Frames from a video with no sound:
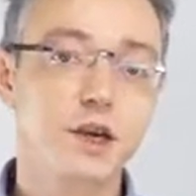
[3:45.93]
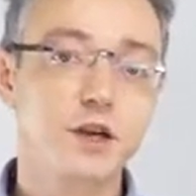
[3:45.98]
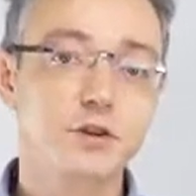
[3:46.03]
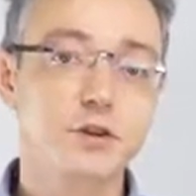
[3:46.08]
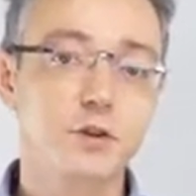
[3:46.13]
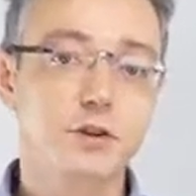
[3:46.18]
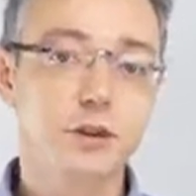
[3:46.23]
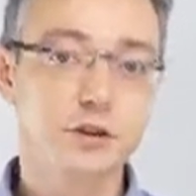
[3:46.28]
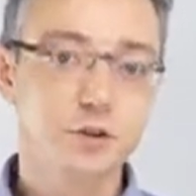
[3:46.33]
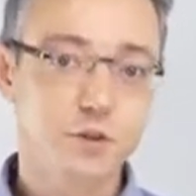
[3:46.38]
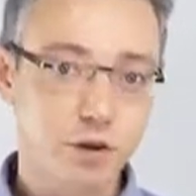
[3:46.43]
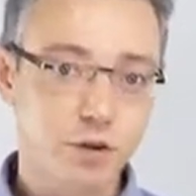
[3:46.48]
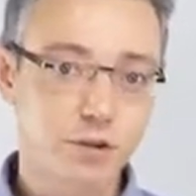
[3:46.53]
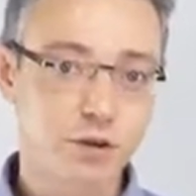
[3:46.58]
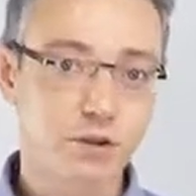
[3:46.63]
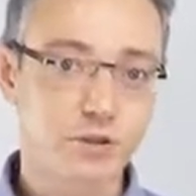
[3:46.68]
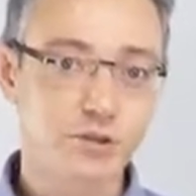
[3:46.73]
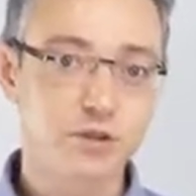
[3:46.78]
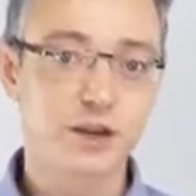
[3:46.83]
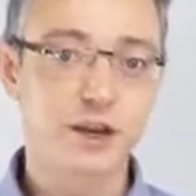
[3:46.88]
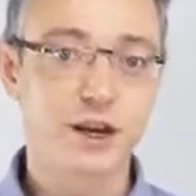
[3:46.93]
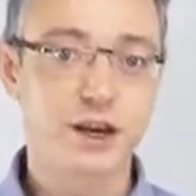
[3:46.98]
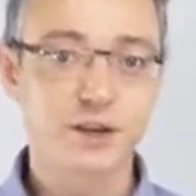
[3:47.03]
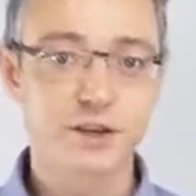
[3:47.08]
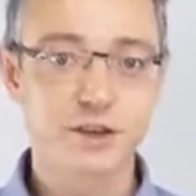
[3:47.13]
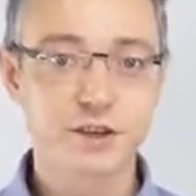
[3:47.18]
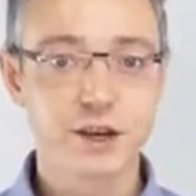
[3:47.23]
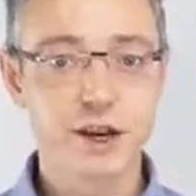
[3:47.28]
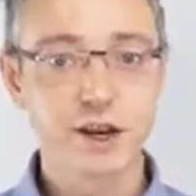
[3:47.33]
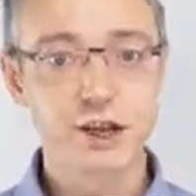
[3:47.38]
So the total
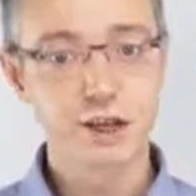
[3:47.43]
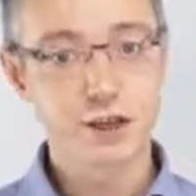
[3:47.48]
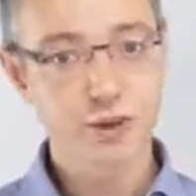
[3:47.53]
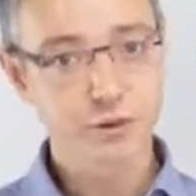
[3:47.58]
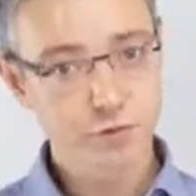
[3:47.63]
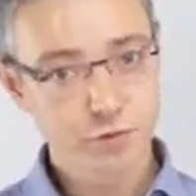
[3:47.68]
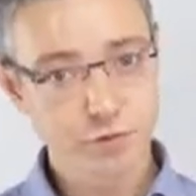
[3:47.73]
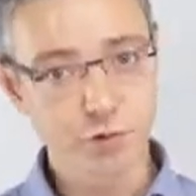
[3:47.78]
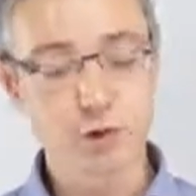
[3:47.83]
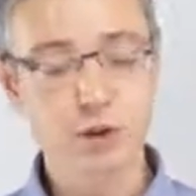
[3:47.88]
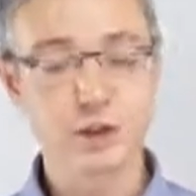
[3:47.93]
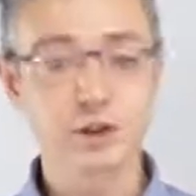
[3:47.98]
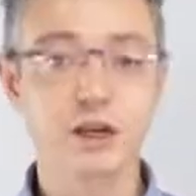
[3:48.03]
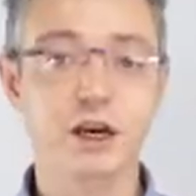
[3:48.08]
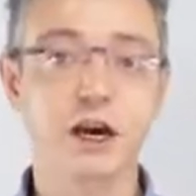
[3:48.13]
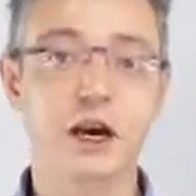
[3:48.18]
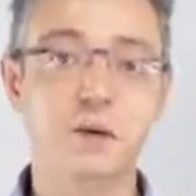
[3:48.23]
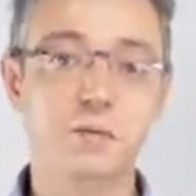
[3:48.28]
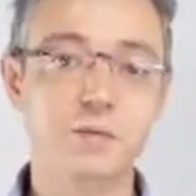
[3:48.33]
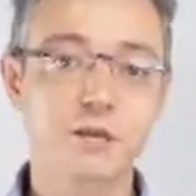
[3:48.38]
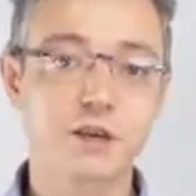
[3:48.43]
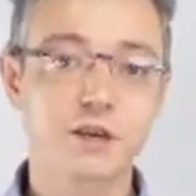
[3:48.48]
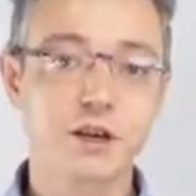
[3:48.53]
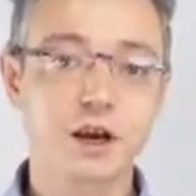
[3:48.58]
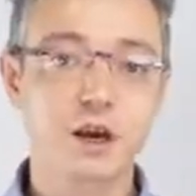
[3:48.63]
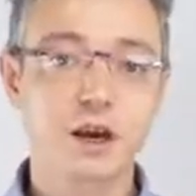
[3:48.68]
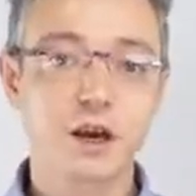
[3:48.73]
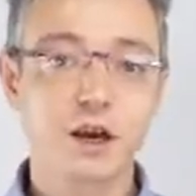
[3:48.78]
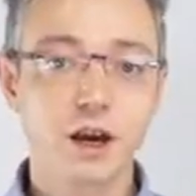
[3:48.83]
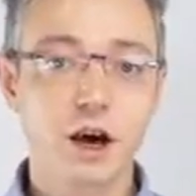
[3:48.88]
chance is 4 times
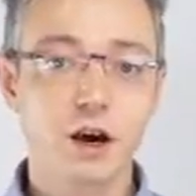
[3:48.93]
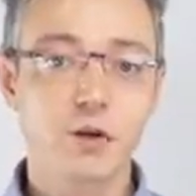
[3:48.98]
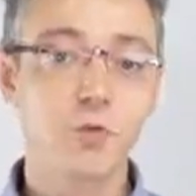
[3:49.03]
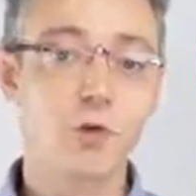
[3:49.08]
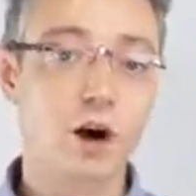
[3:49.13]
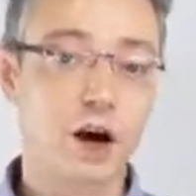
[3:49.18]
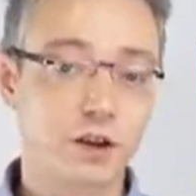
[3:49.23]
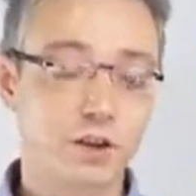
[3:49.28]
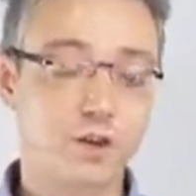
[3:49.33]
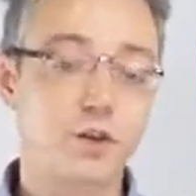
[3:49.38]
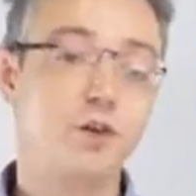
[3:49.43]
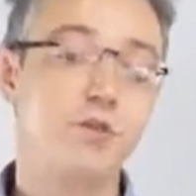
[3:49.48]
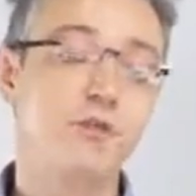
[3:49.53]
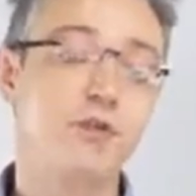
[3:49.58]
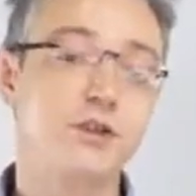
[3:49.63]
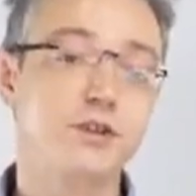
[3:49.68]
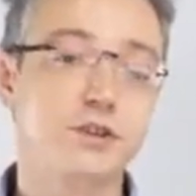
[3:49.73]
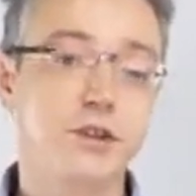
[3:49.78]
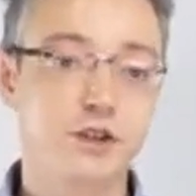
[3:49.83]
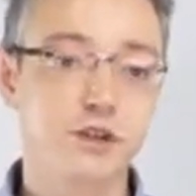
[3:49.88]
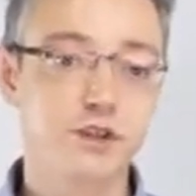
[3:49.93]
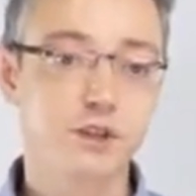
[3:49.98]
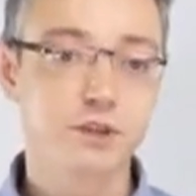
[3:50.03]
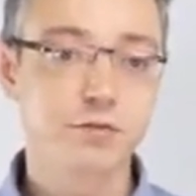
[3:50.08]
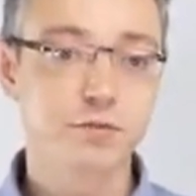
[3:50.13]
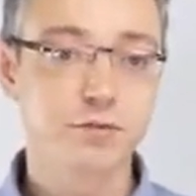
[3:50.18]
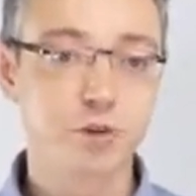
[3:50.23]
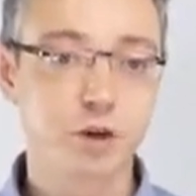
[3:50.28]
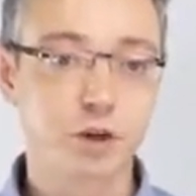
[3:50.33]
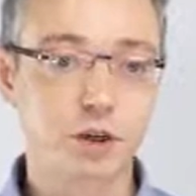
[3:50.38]

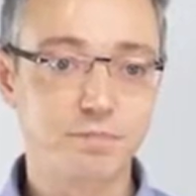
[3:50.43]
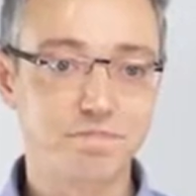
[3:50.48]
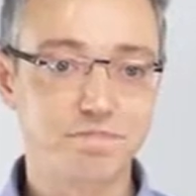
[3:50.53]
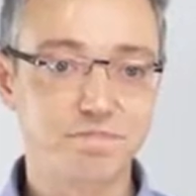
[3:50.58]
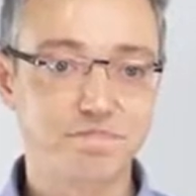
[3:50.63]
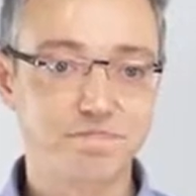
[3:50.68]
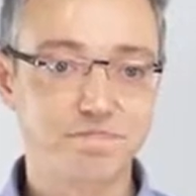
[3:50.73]
1/64.